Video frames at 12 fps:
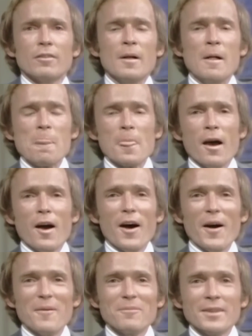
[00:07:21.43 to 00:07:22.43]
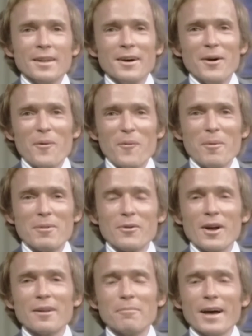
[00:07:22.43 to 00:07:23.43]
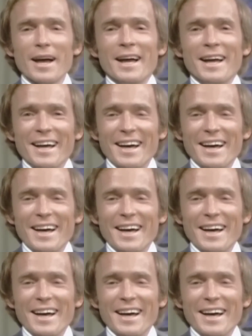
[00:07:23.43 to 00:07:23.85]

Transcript: Never. Um, we'll be right back.